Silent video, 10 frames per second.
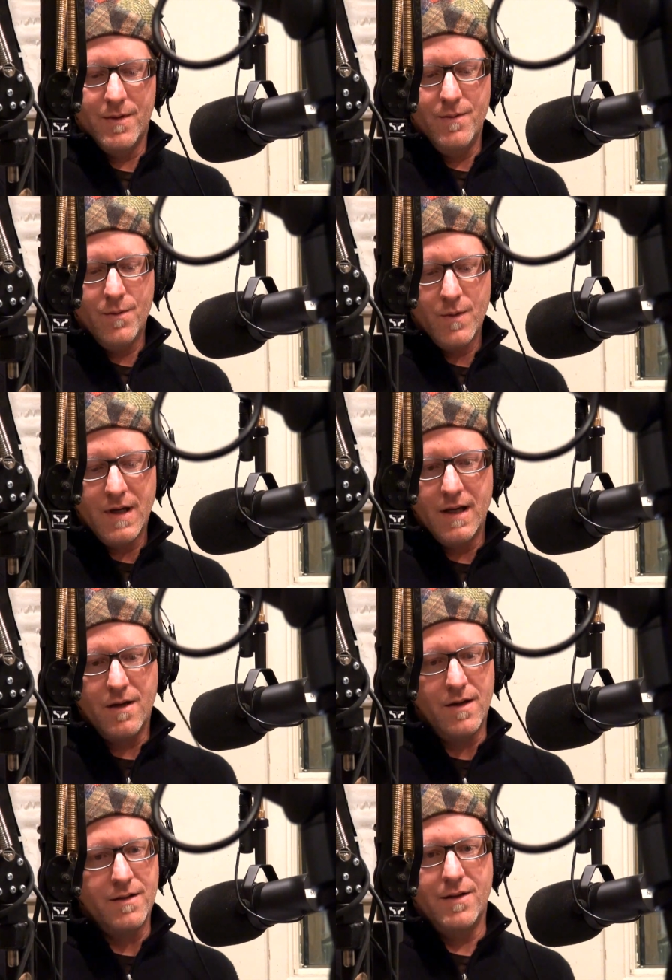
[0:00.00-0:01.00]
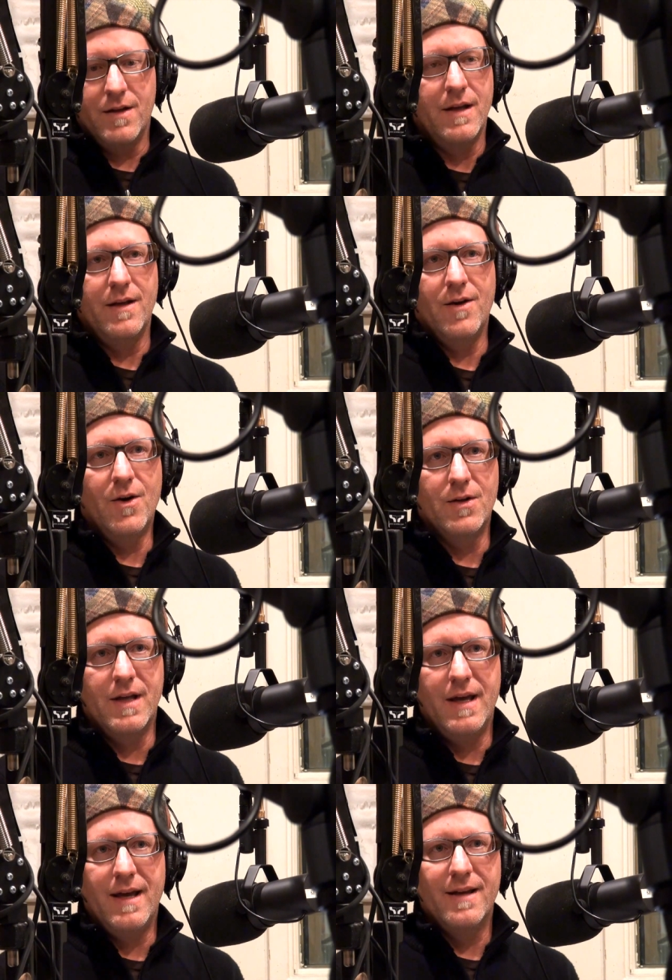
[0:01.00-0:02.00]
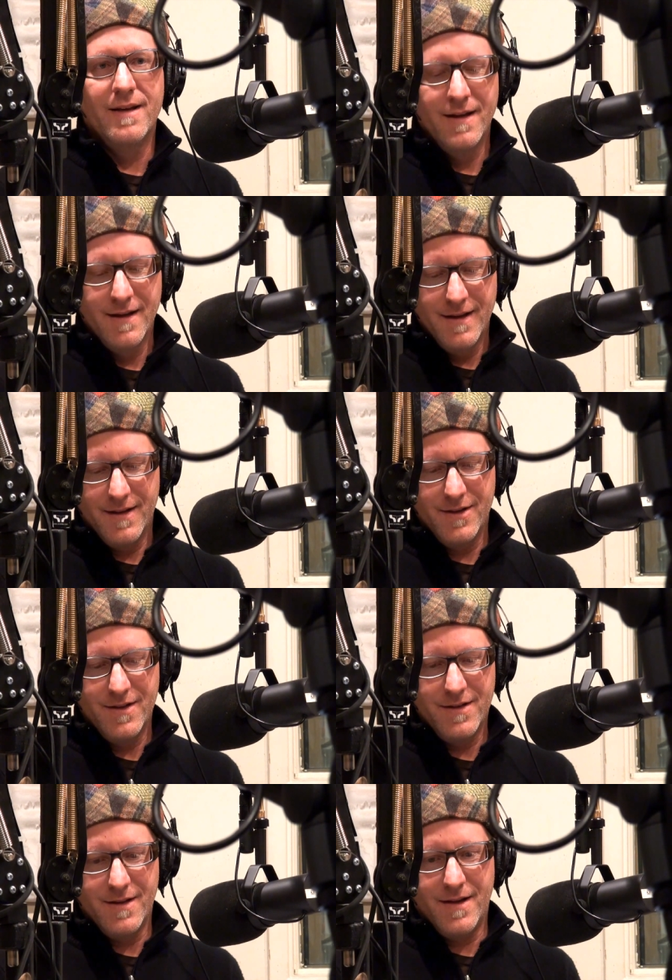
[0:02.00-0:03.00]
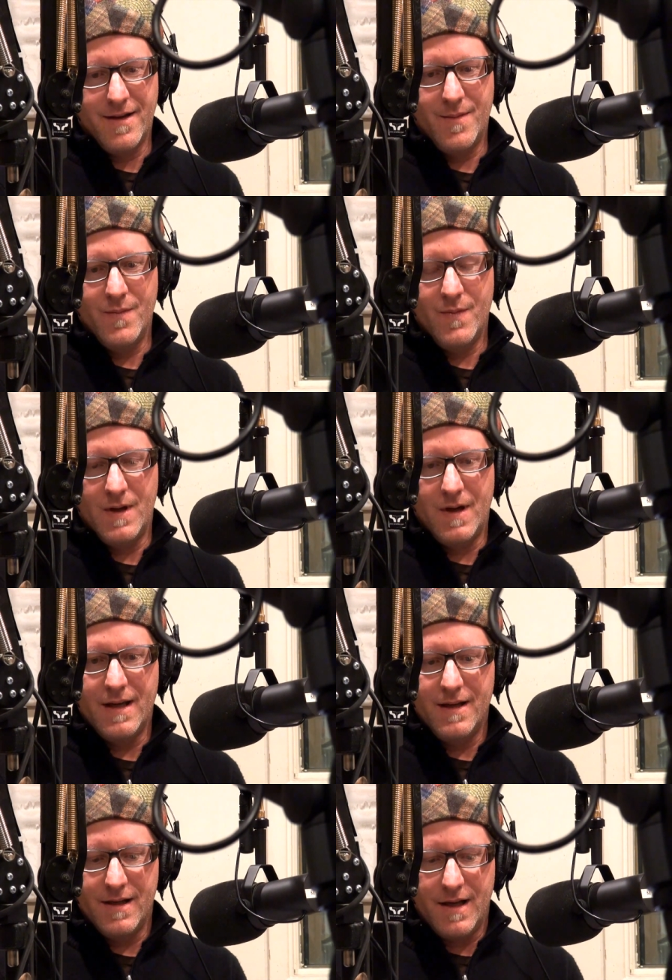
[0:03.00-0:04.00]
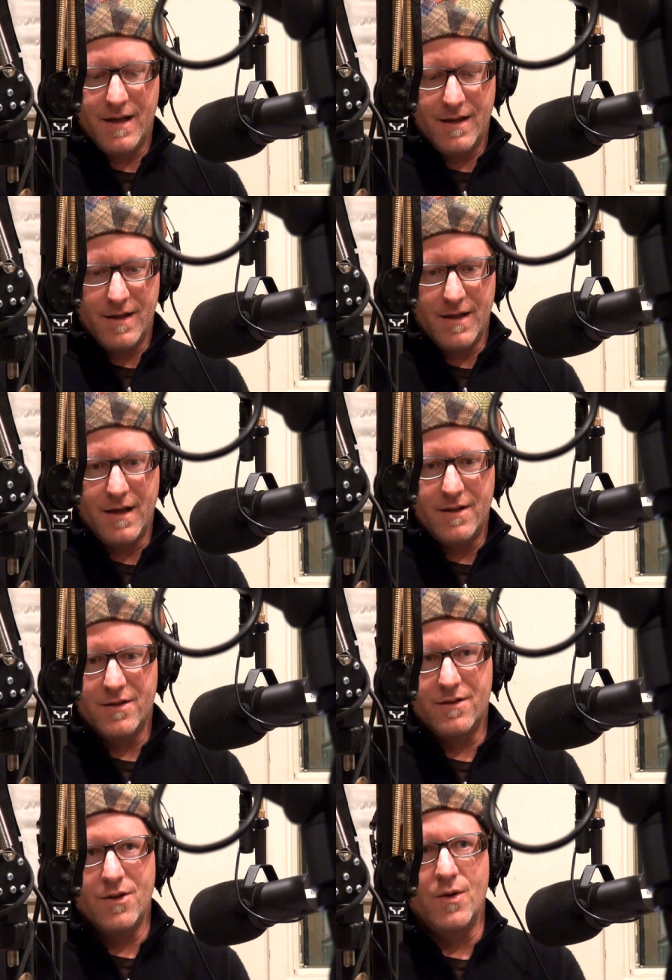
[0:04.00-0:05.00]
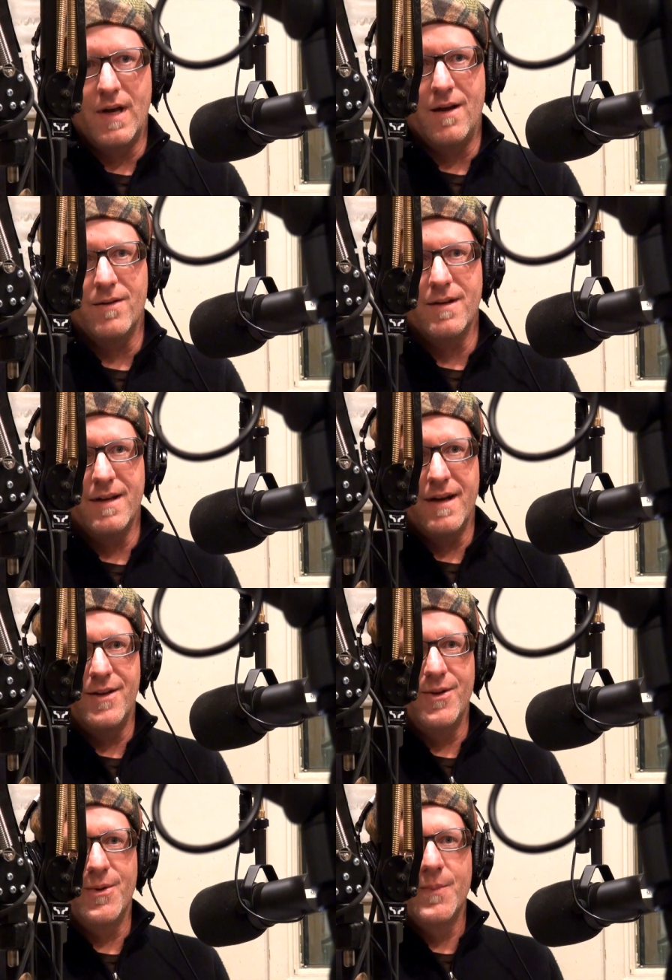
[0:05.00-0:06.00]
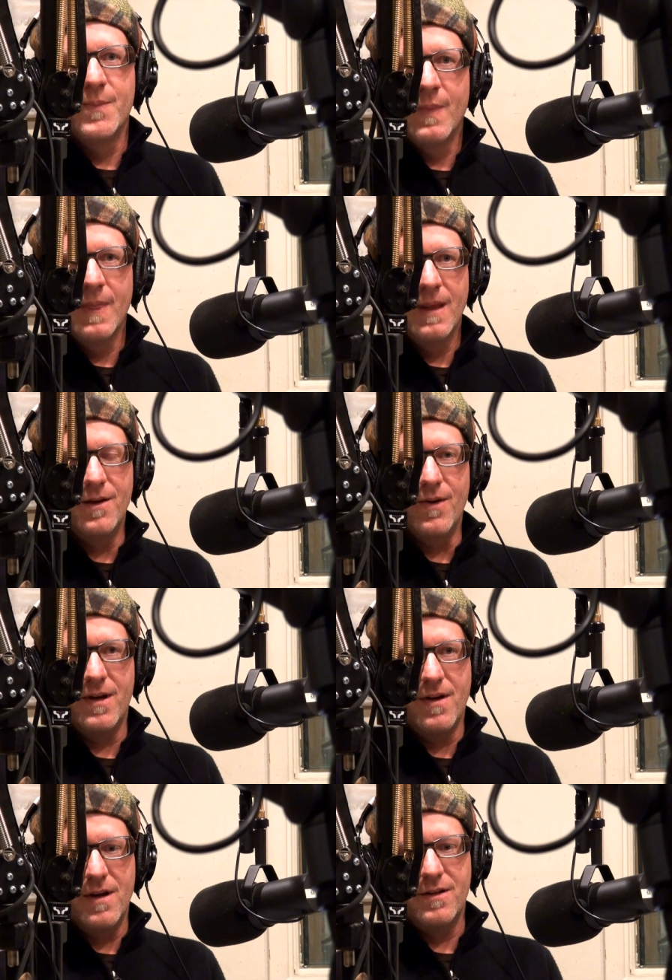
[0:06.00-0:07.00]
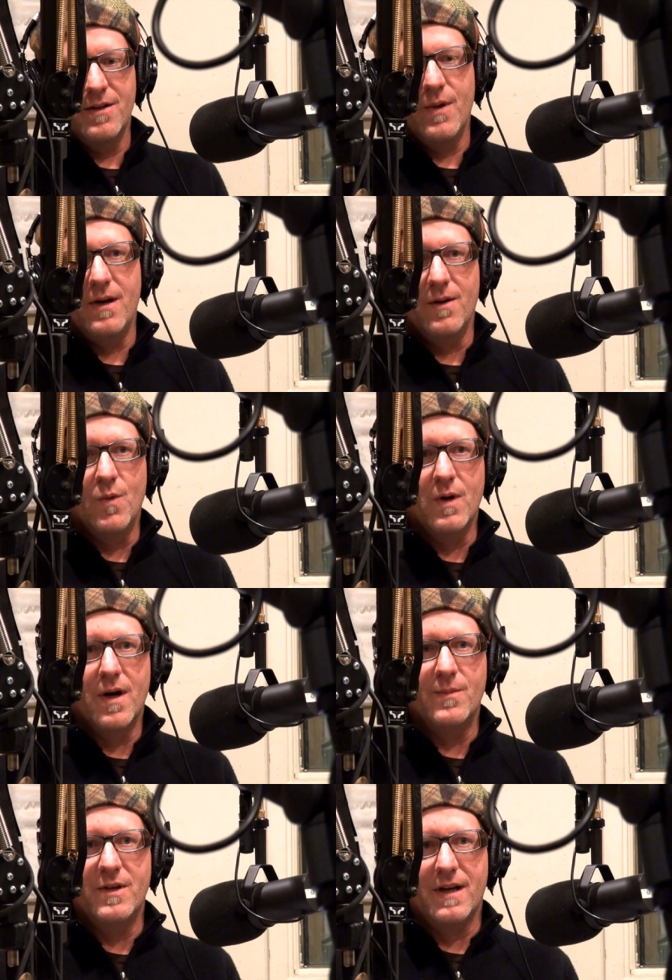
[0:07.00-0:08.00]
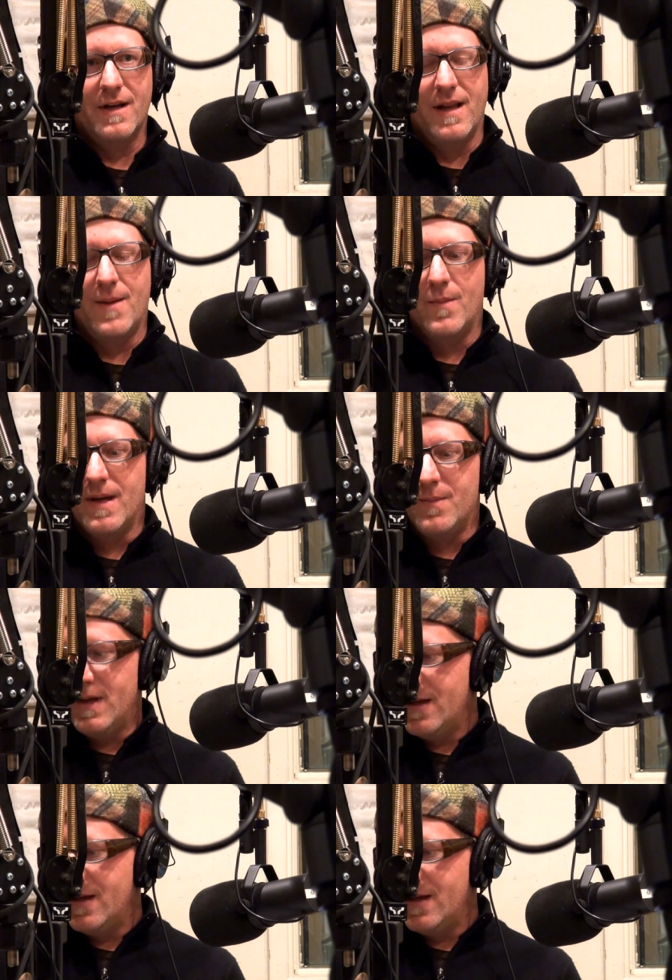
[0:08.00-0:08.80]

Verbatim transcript: we're running constantly all day this is a time that I can take and I just slow down and I do you know I concentrate on one object and that might